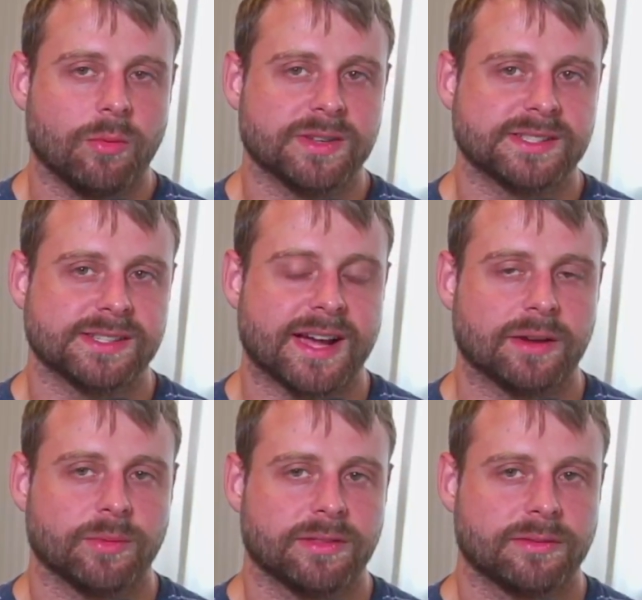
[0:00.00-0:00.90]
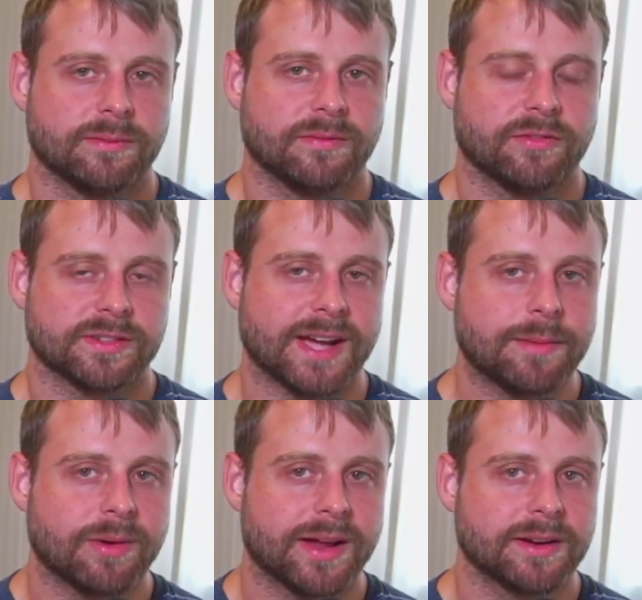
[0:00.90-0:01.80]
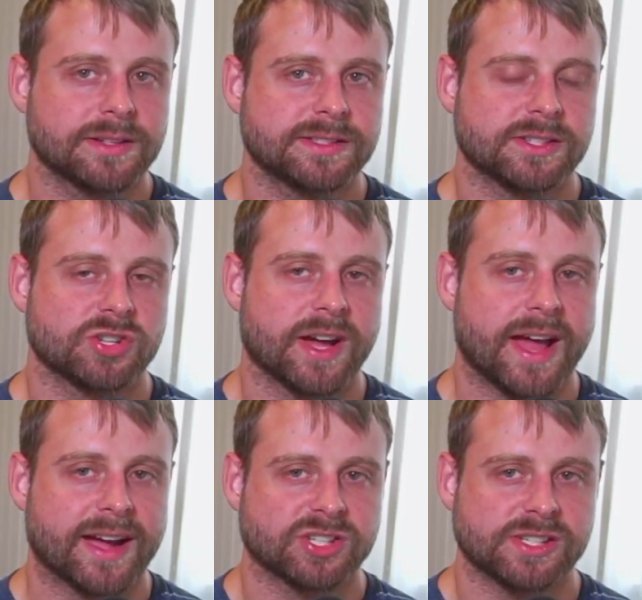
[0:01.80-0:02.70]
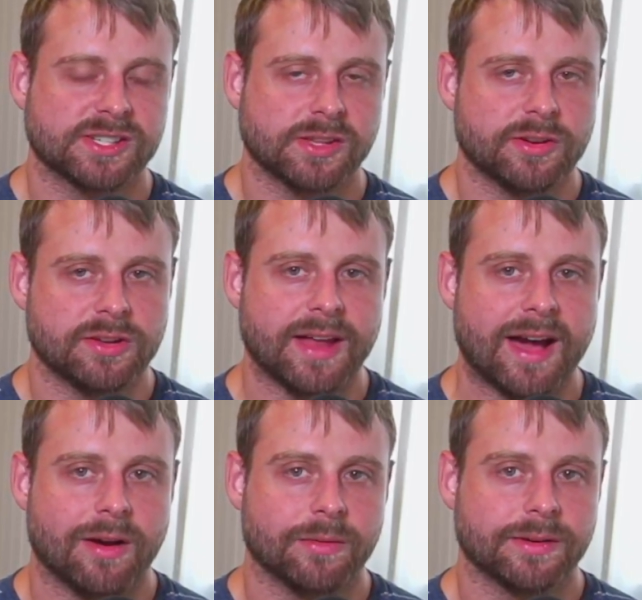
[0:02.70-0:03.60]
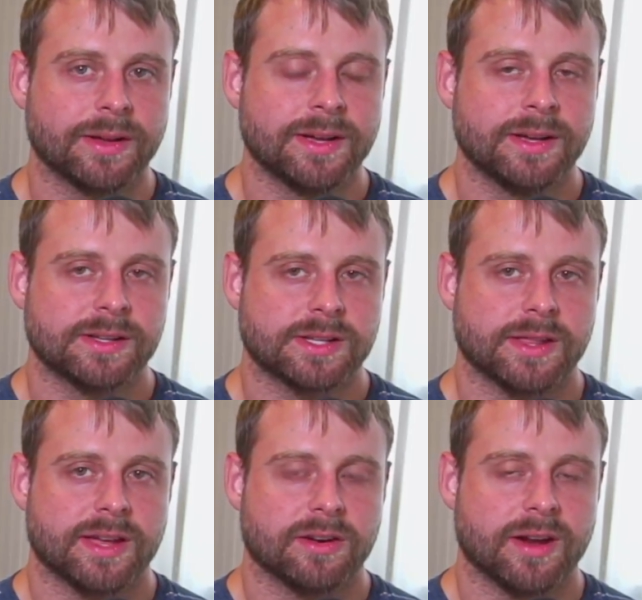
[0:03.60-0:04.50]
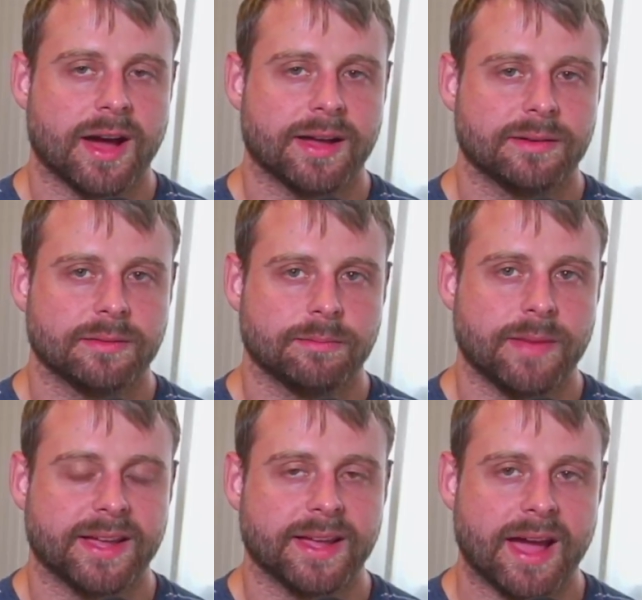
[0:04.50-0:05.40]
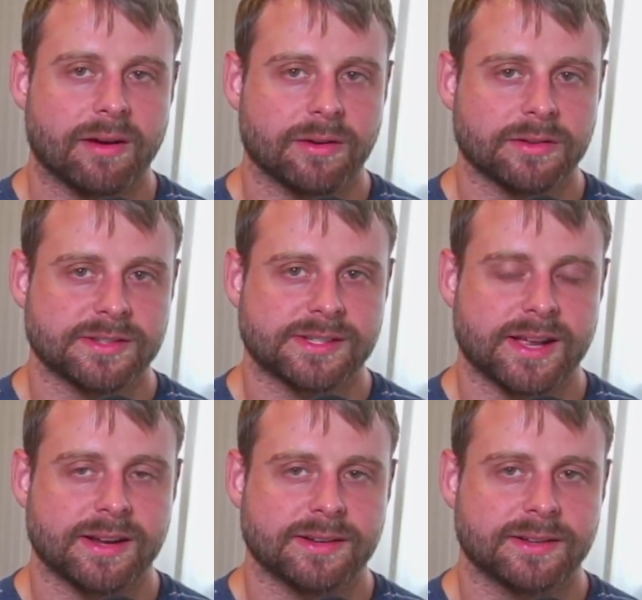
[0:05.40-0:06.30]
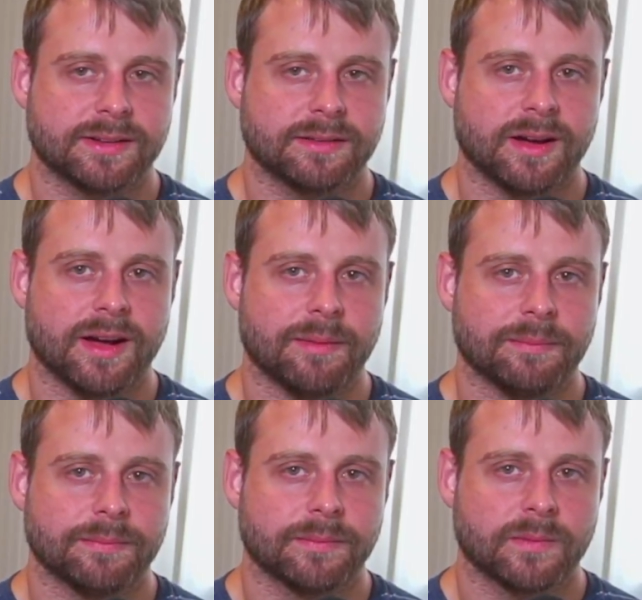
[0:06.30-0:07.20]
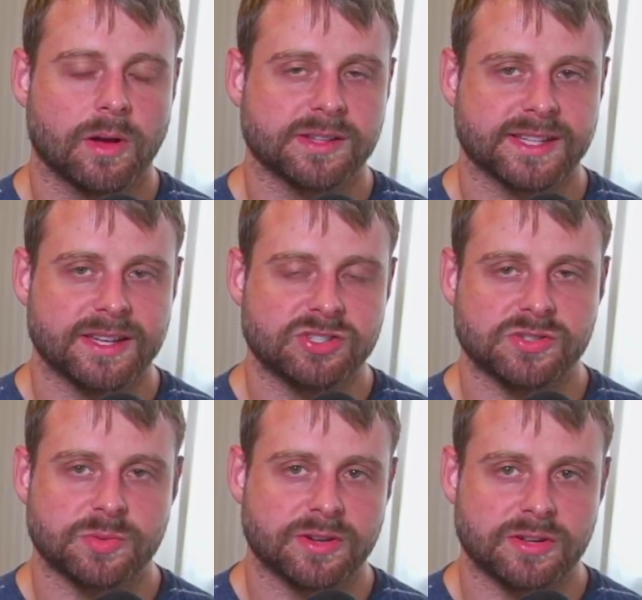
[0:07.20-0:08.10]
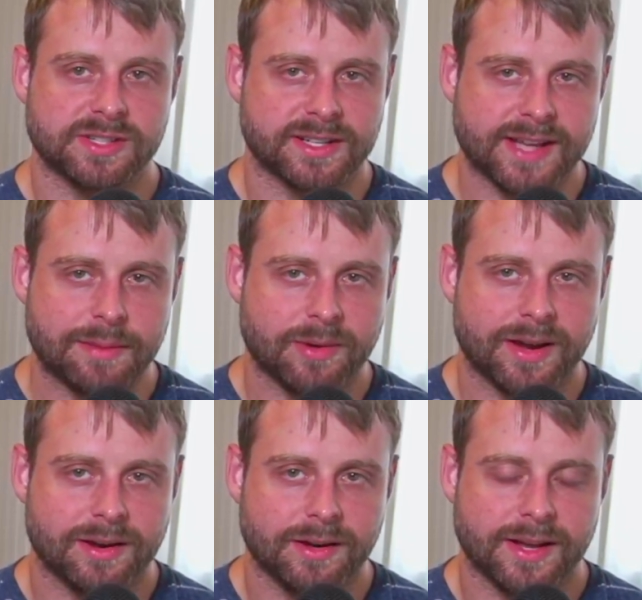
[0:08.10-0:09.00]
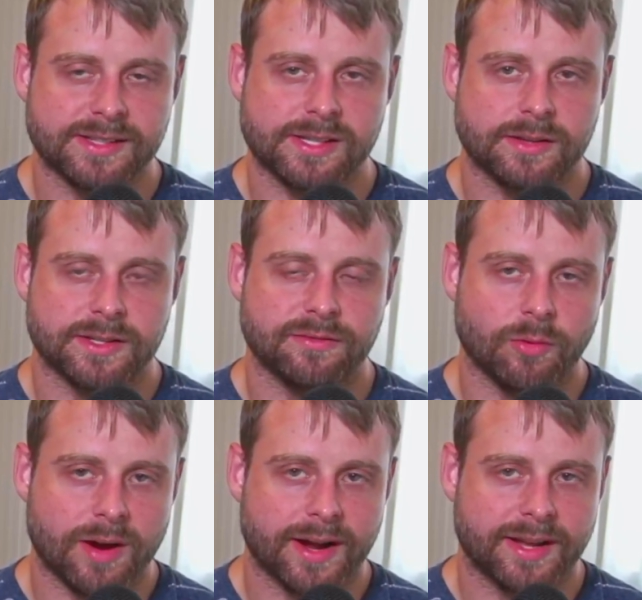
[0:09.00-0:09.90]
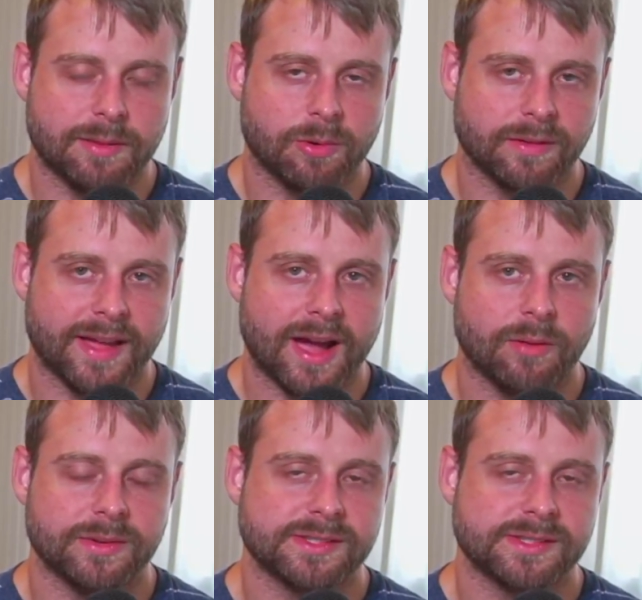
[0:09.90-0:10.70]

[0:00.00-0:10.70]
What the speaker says: was designed for typewriters to try to actually slow you down so that you're not making errors and causing issues when you're using a typewriter. And so the Dvorak keyboard layout